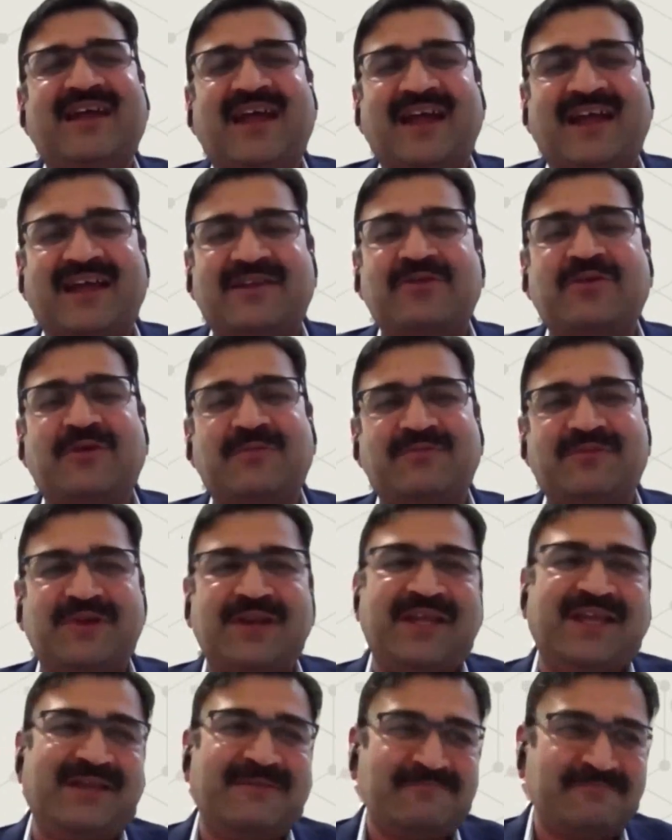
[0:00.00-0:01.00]
and
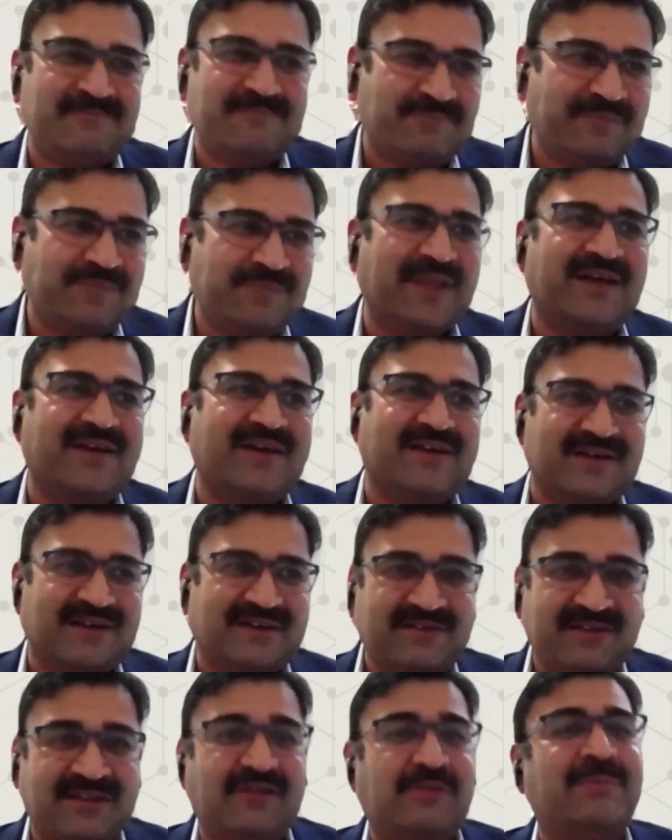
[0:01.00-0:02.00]
hopefully
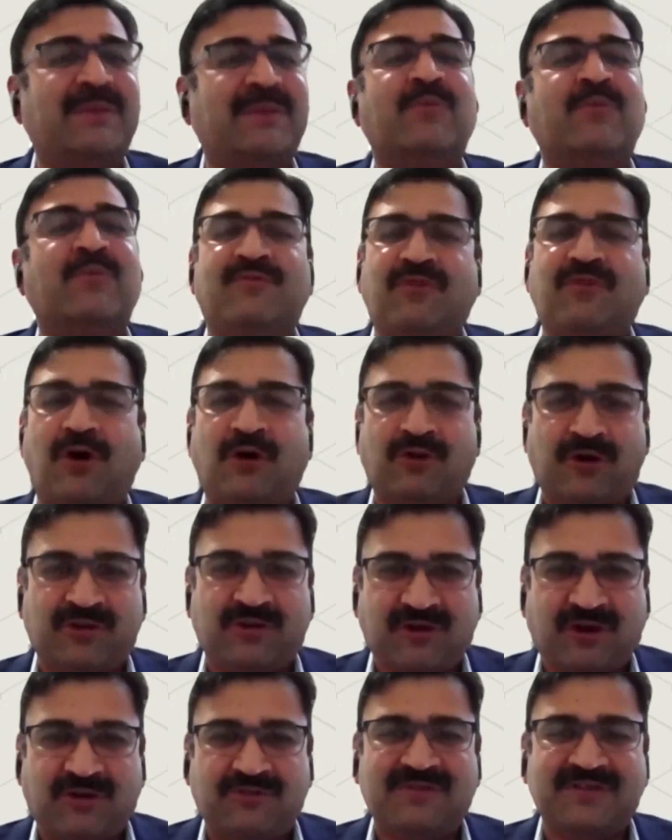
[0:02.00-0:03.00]
uh, there'll be more
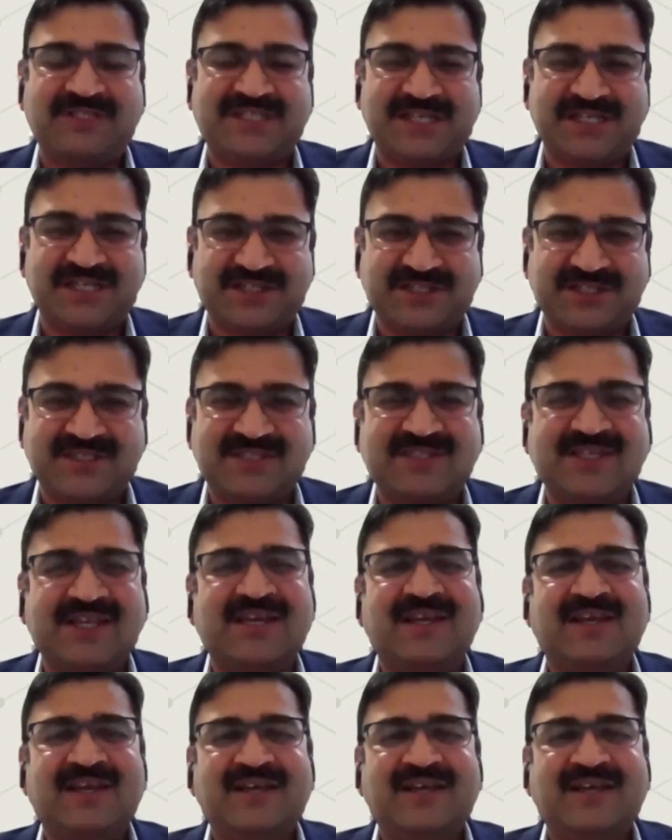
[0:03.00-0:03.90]
follow-on conversations.